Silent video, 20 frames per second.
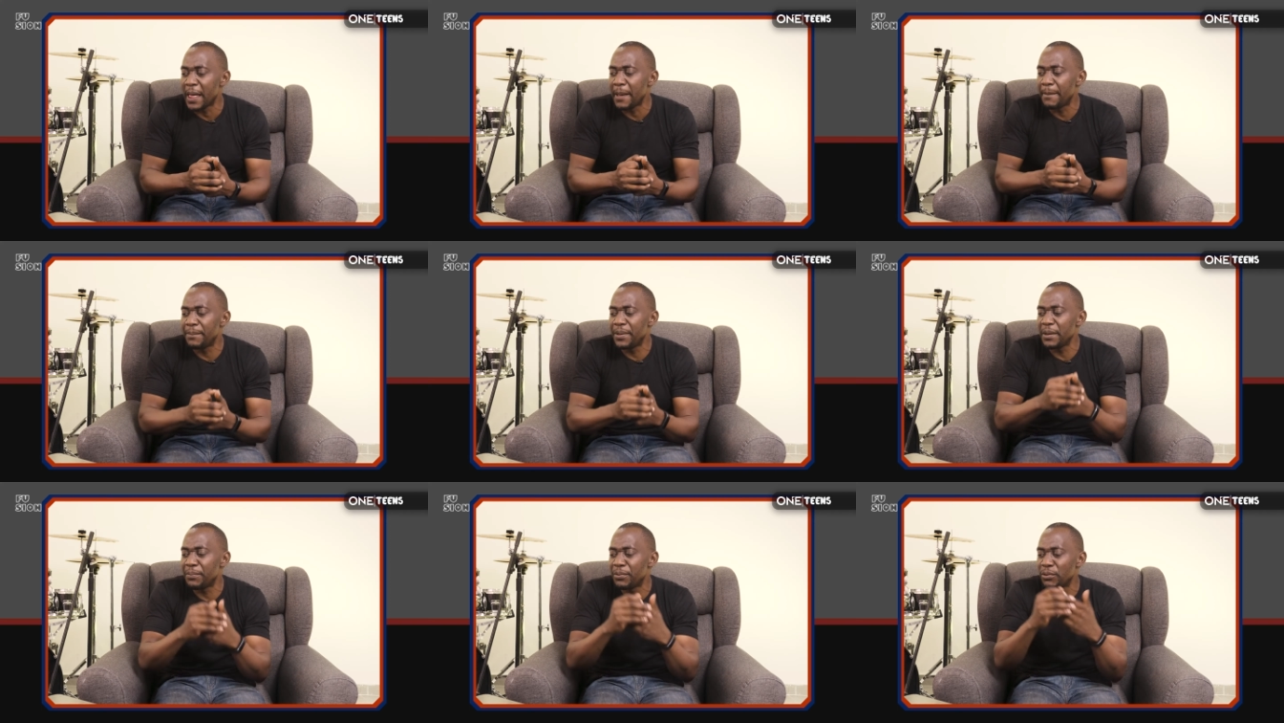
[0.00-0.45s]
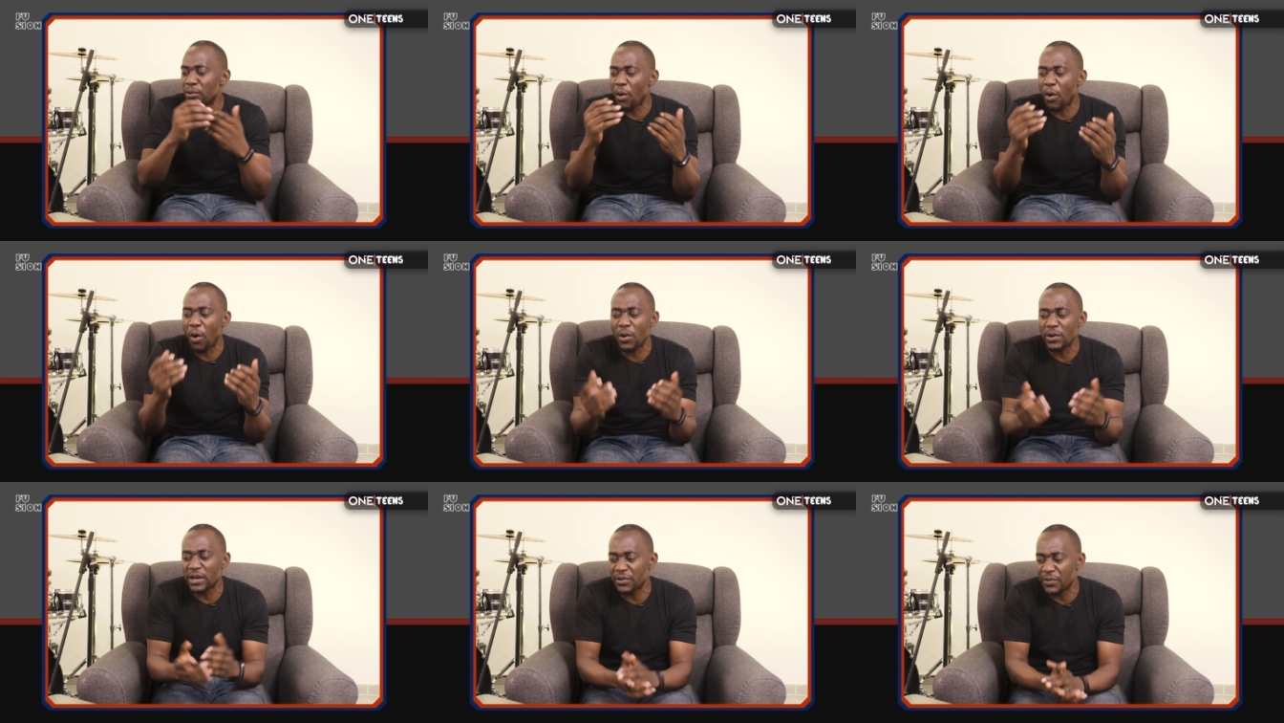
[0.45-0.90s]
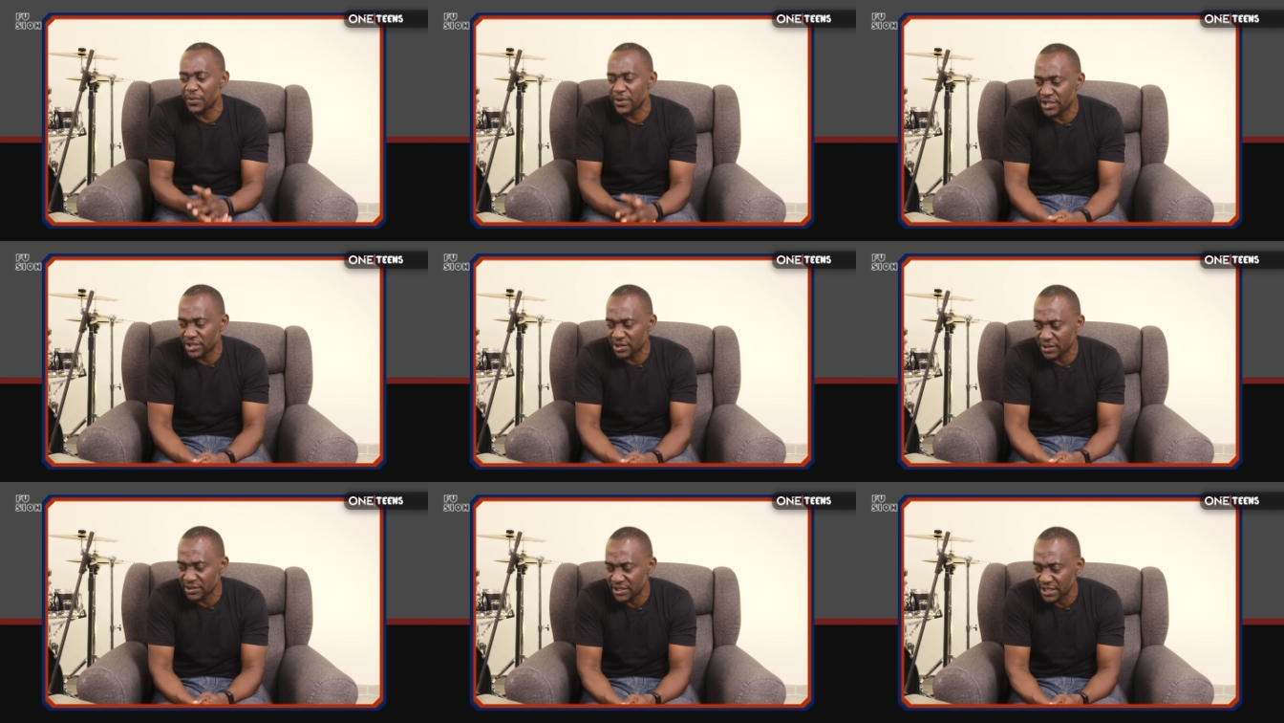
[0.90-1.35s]
people, all the
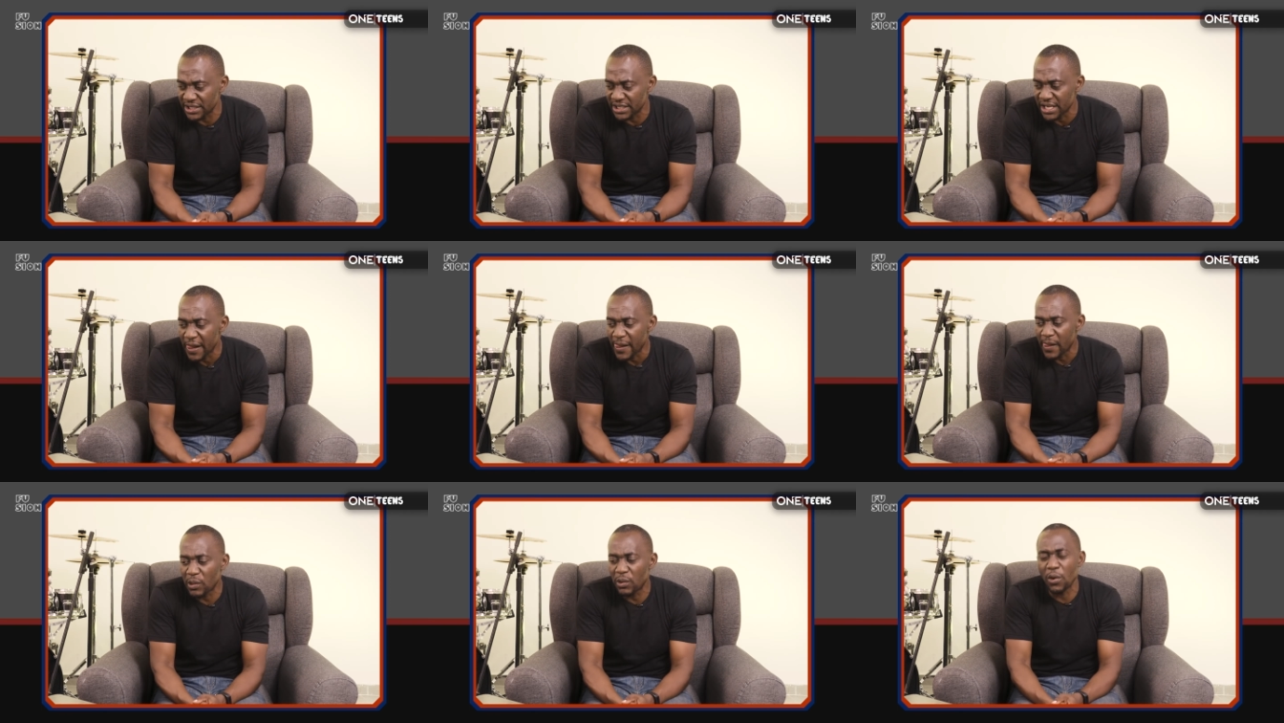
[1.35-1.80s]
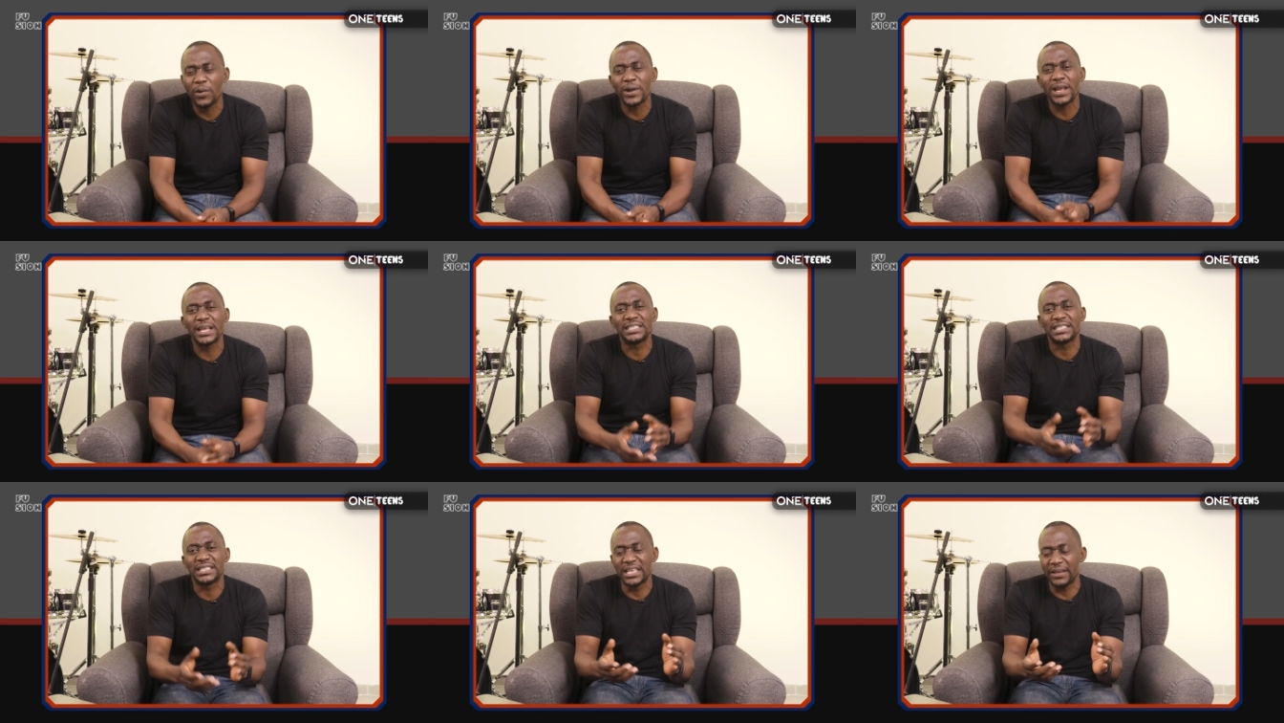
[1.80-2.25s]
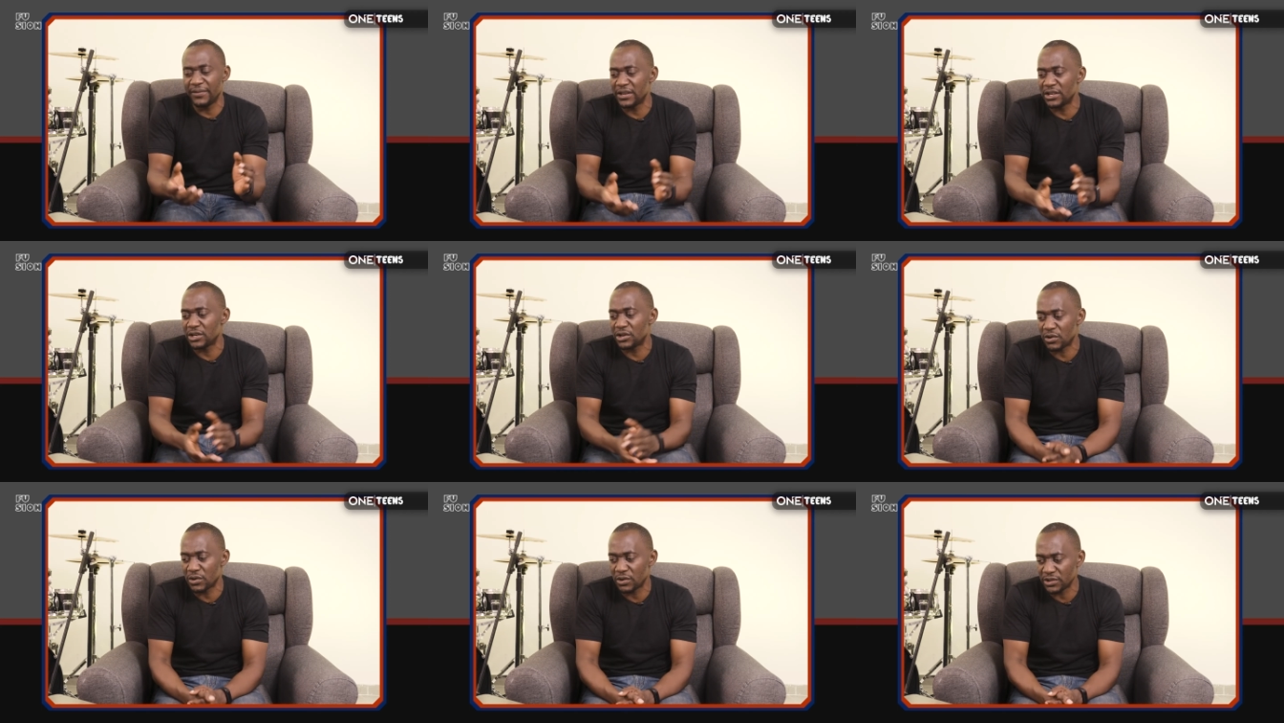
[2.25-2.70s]
resources God has given
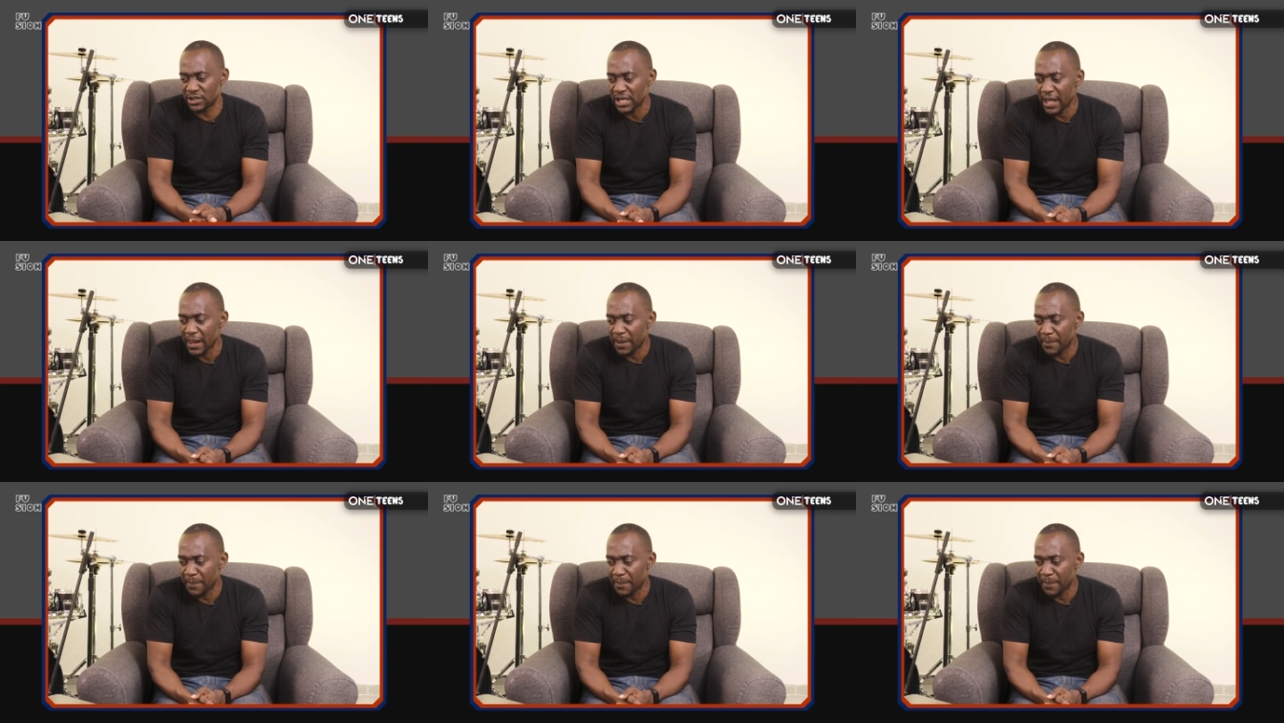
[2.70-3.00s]
to us.